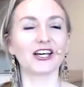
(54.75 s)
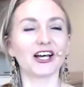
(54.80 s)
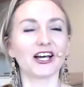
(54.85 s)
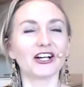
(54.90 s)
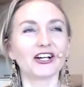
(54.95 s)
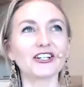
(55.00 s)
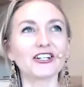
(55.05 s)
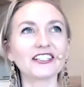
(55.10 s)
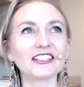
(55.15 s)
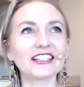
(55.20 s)

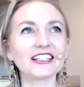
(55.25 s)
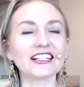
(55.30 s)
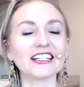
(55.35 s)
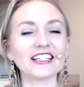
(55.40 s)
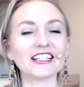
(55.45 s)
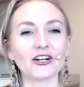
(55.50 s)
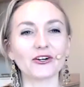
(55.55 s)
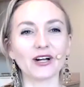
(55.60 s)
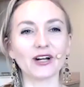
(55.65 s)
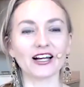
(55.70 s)
Kundalini
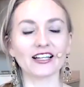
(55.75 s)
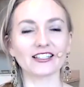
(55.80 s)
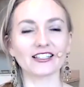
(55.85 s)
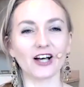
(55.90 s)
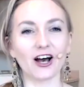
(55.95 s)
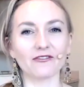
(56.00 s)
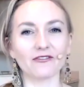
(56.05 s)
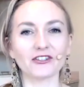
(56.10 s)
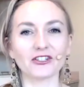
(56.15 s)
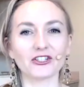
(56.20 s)
yoga is
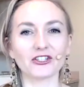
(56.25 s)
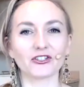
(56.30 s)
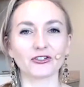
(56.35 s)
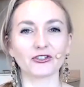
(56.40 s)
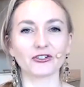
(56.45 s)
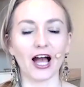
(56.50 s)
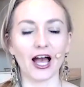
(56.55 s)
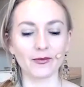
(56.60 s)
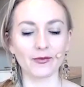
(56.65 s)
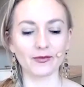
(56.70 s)
often
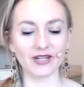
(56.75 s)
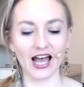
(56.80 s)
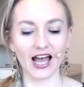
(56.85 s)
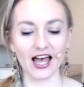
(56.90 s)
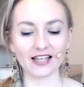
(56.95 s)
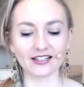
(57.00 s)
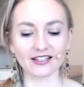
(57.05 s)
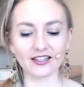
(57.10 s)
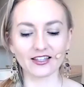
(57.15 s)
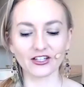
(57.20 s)
described
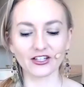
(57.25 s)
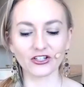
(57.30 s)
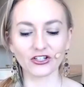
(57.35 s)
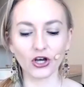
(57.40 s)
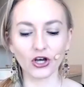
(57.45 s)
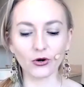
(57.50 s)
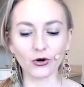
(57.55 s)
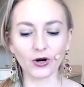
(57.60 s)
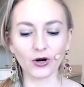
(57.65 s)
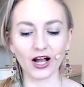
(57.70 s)
as the
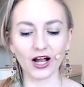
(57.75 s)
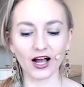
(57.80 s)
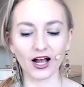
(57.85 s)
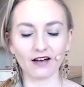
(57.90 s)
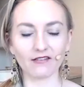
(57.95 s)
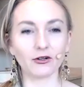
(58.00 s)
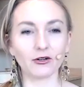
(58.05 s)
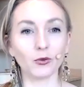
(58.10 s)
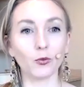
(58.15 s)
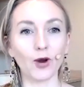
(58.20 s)
yoga
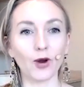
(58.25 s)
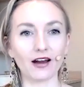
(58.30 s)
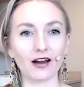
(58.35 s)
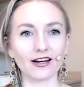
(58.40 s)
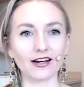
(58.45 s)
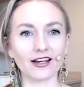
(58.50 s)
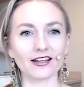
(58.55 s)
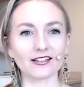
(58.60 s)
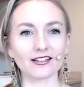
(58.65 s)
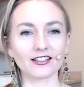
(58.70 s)
of
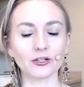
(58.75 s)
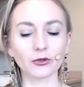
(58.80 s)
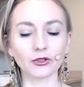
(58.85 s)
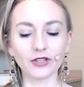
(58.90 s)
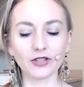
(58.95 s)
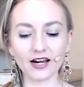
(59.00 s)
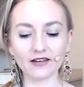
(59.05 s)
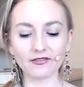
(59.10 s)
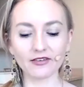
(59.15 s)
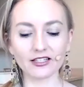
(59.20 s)
awareness. So, a
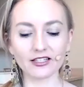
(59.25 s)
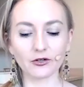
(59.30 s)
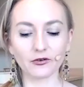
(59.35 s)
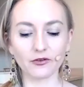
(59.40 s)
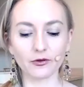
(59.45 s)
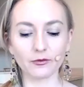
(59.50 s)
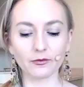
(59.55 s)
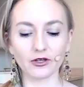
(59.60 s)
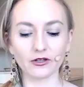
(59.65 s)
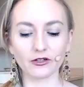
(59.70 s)
lot of us are
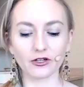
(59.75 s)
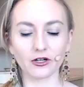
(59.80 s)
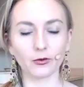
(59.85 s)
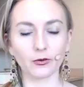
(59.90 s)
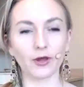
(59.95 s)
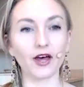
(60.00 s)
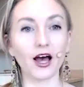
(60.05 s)
familiar with